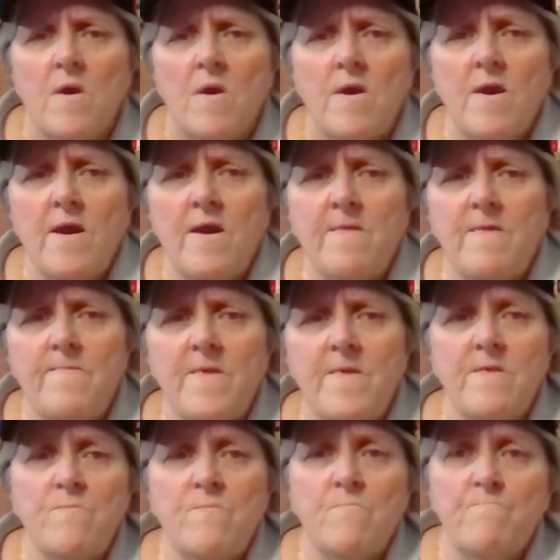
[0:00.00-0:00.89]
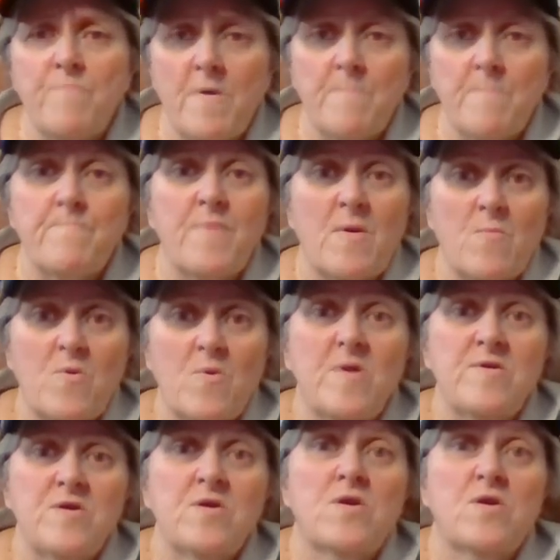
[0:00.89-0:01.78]
And then, but, but
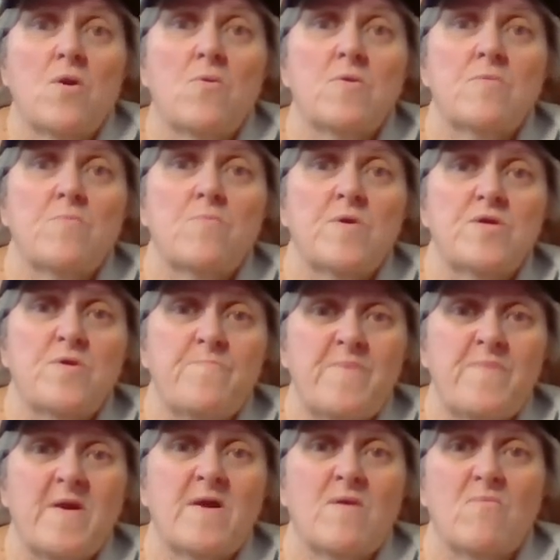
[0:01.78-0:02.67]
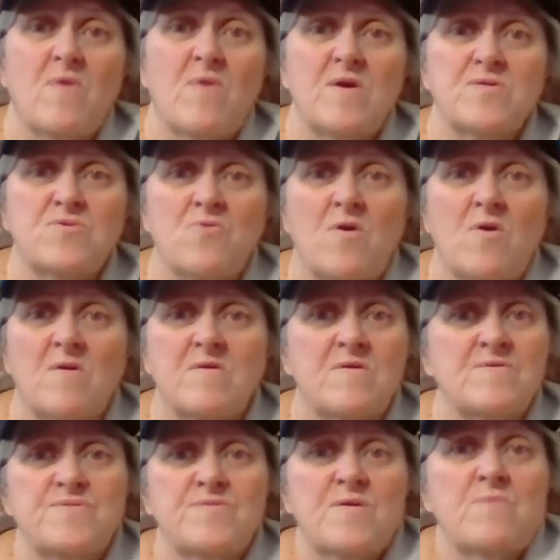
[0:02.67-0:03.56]
when you go, when you pick a restaurant,
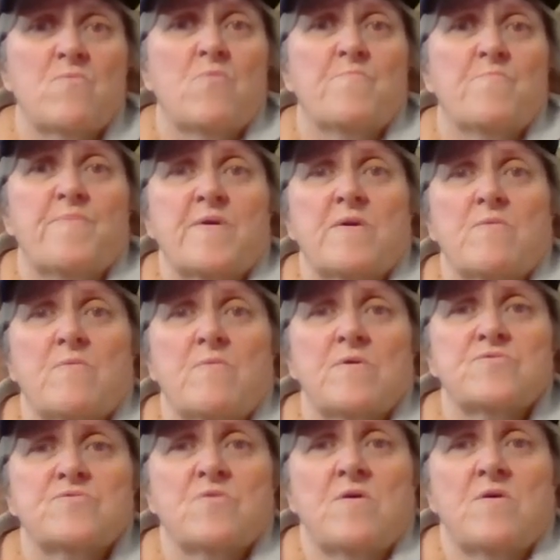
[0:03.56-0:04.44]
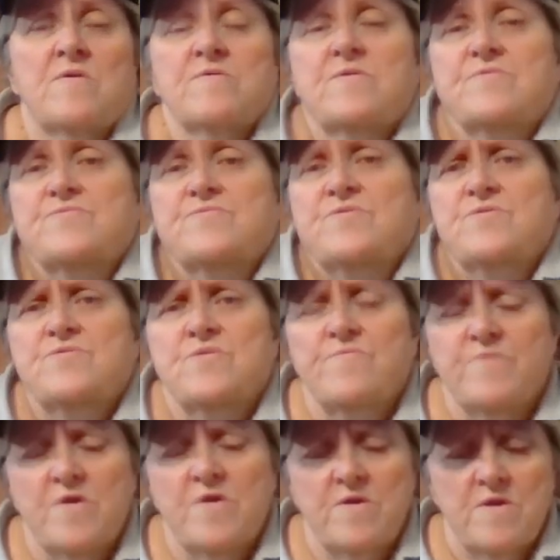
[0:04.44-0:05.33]
because they won't pick a restaurant, because these are
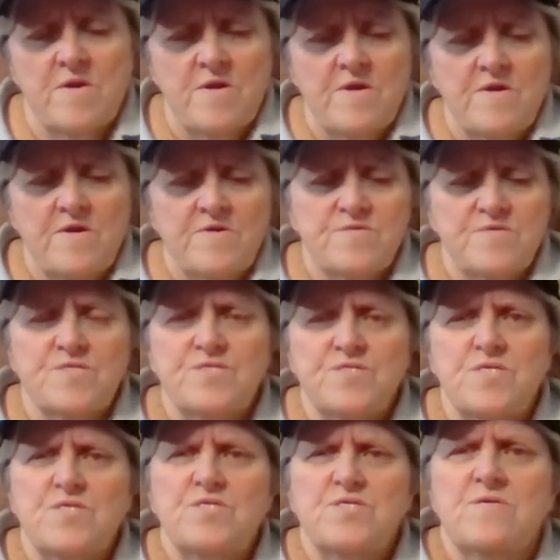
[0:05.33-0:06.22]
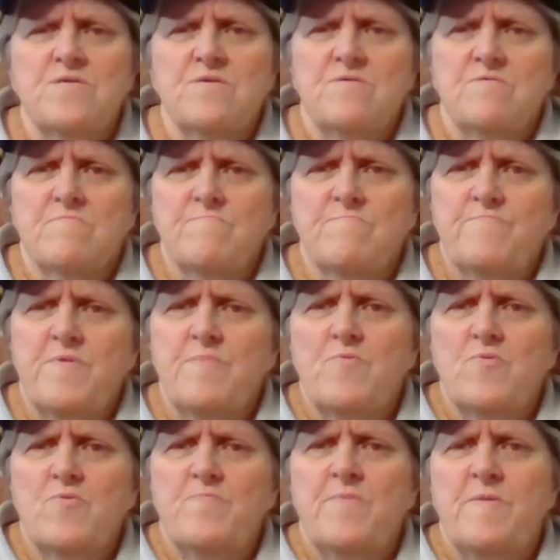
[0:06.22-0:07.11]
the, decision.
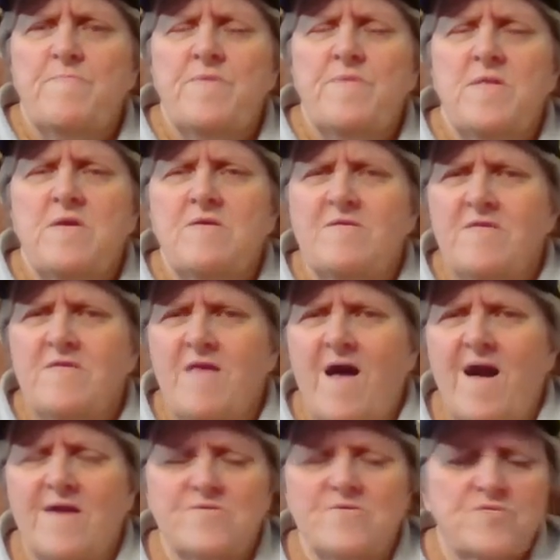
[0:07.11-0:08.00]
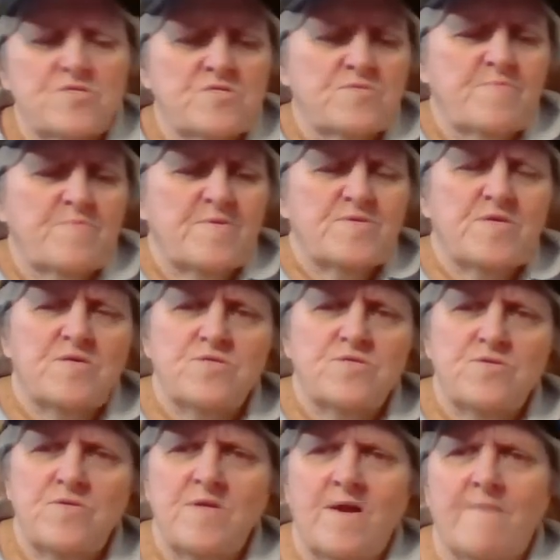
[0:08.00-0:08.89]
People with BPD, lots, and especially in
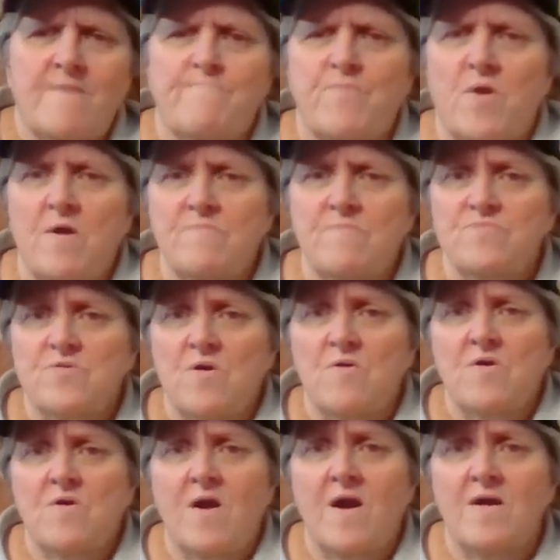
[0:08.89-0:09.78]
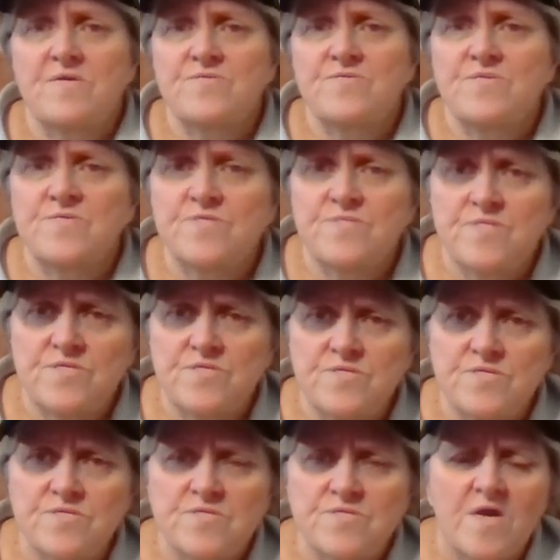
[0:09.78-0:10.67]
treat have problems, all kinds of
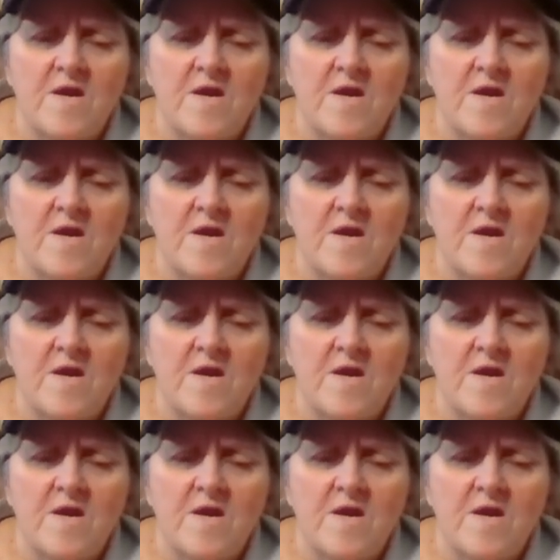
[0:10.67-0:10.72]
decisions.